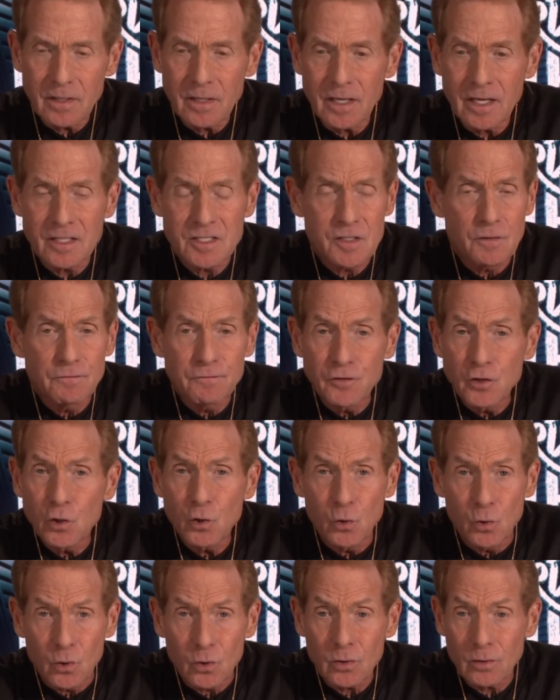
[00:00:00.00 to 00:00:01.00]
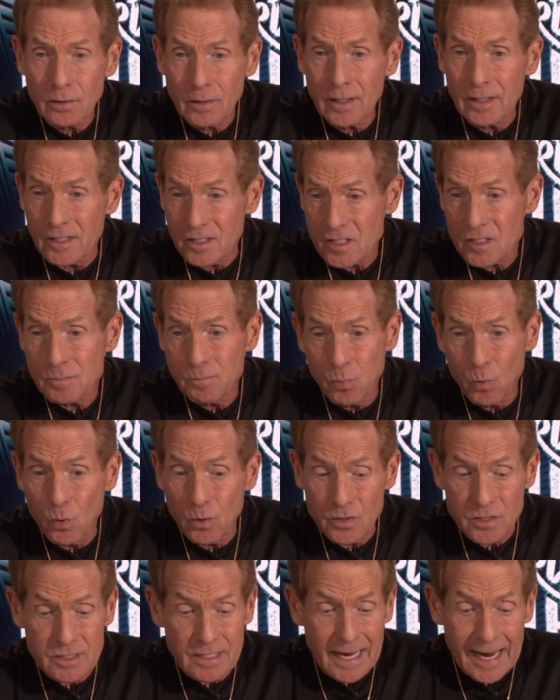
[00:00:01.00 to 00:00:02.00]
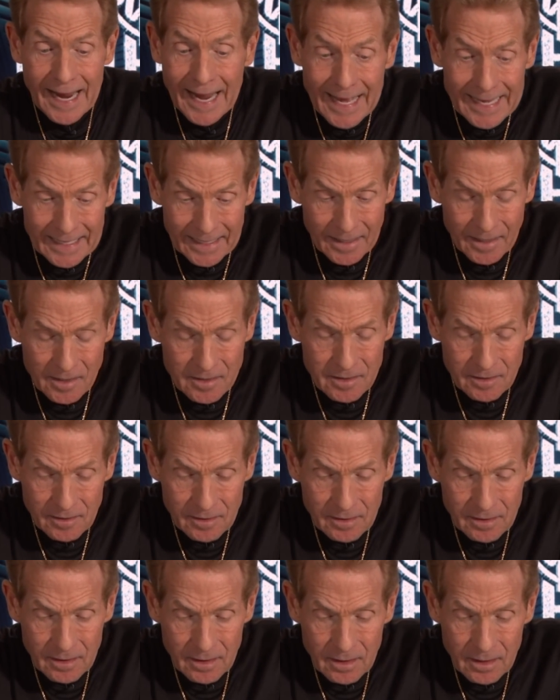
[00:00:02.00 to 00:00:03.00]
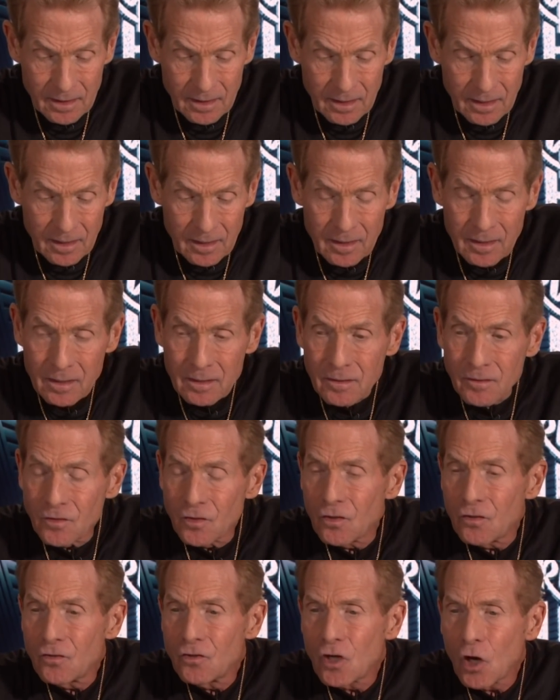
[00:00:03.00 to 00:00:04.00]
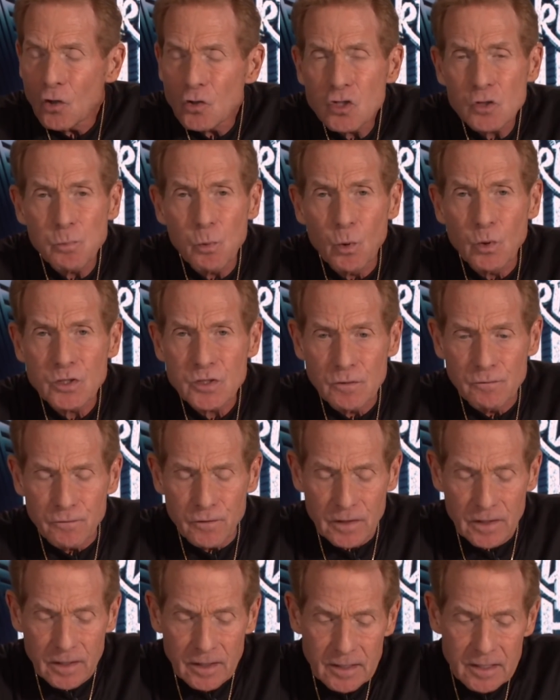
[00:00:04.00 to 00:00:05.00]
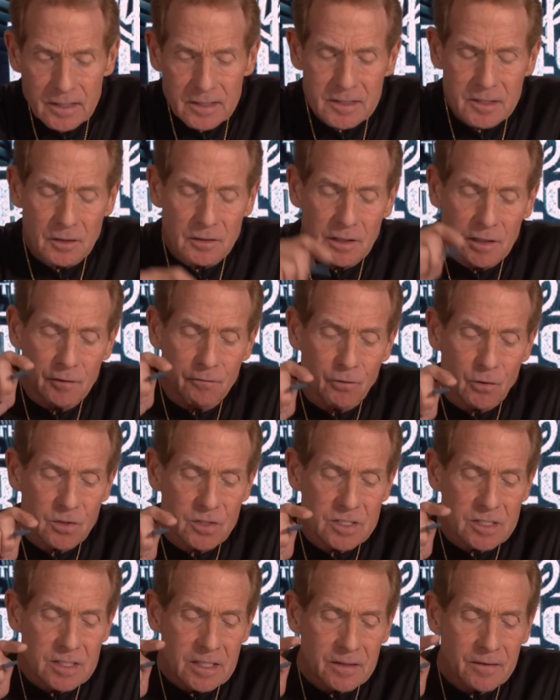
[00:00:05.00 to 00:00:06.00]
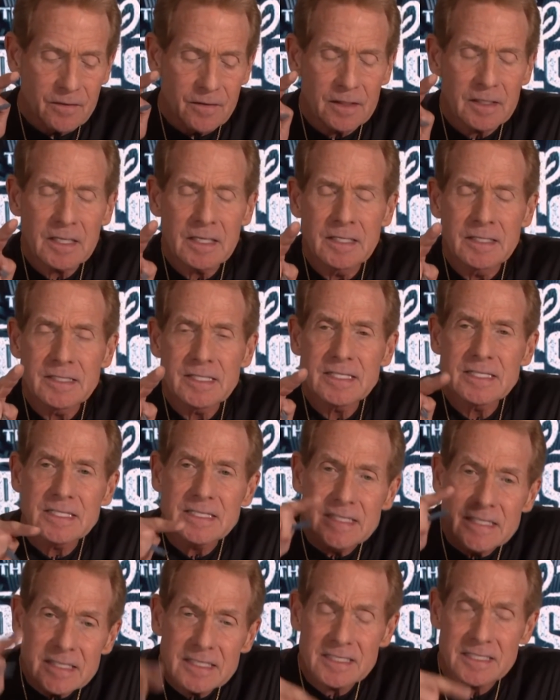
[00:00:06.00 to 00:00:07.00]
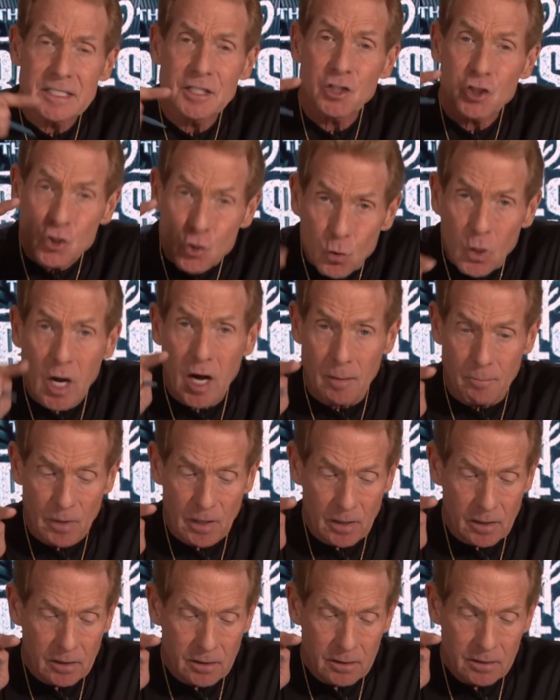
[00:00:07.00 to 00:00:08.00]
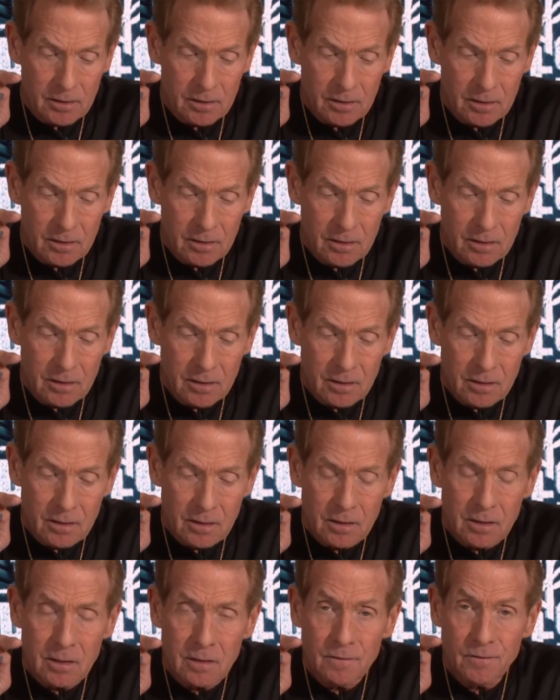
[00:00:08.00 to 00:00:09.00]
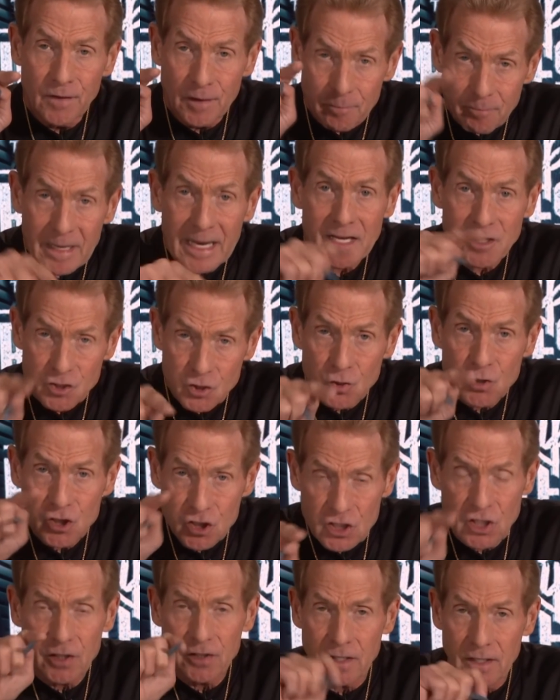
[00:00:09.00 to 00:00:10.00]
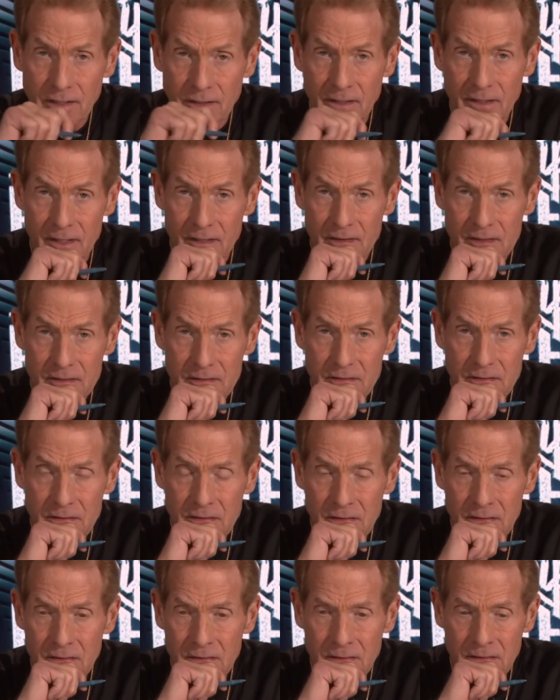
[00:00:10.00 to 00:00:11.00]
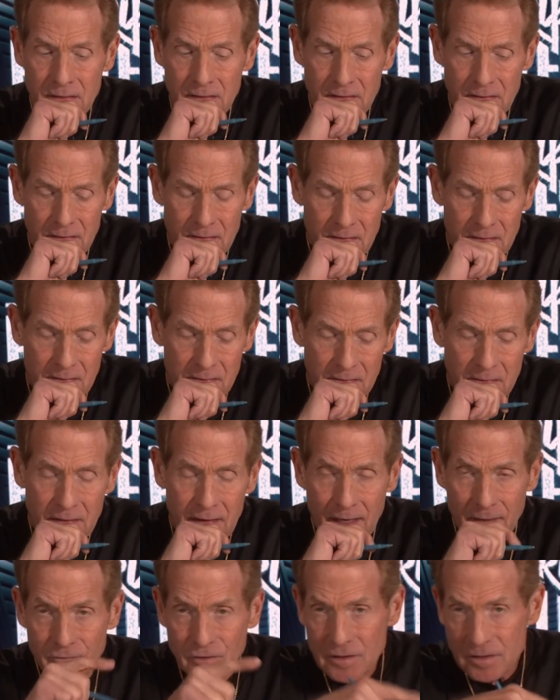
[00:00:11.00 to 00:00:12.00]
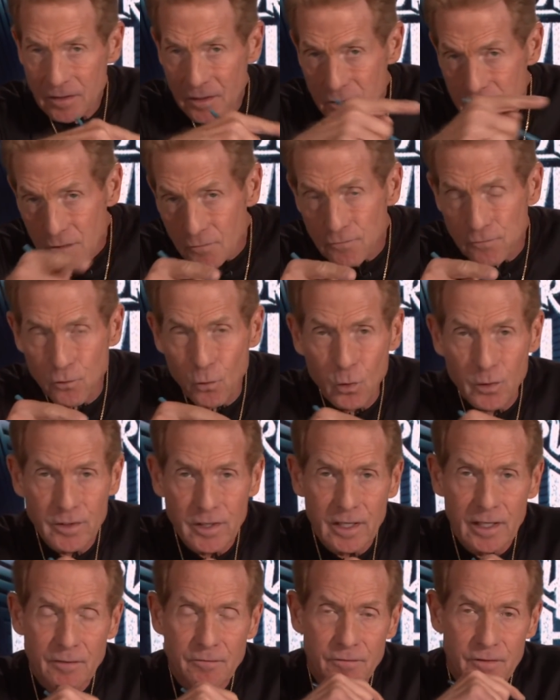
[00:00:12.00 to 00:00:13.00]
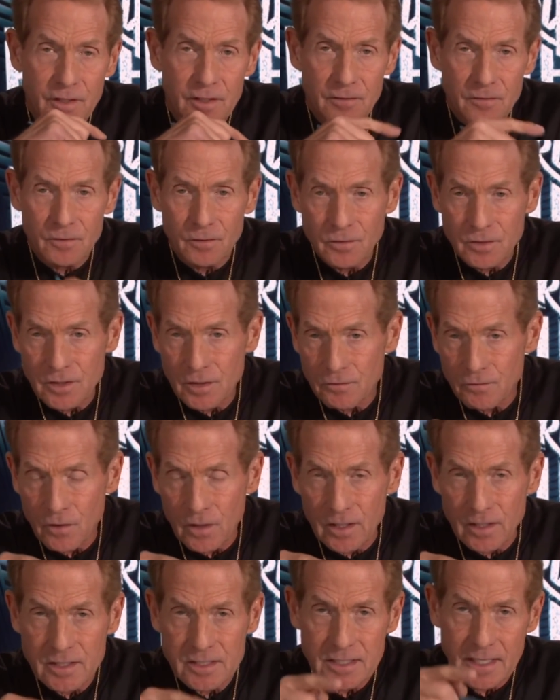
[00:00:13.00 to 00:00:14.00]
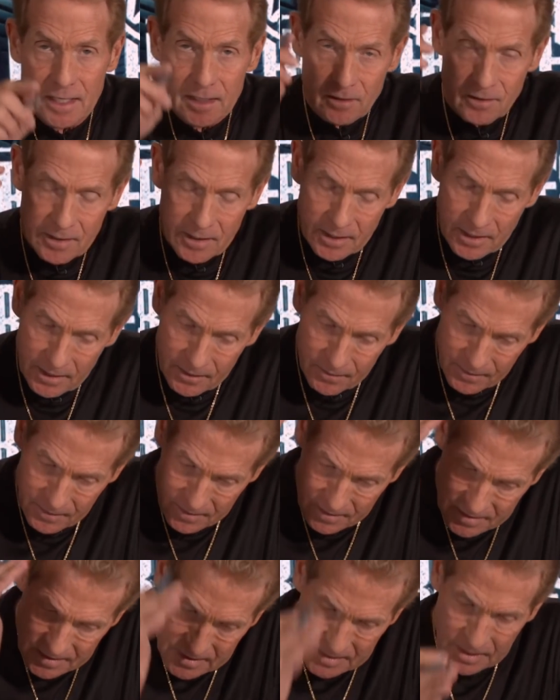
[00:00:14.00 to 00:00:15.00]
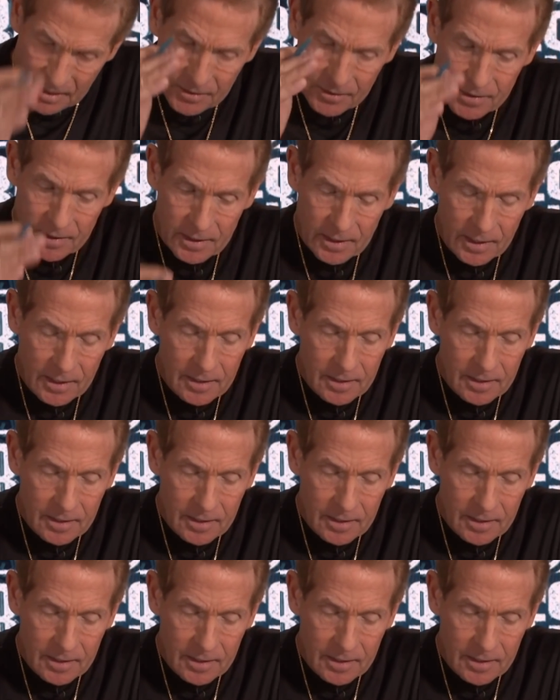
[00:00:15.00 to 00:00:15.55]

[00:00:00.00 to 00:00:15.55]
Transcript: as a viewer and a sports addict, n- no sports event delivers the consistent drama than Masters Sunday does. Obviously, it's a four-day event, Thursday, Friday, Saturday, and then Sunday.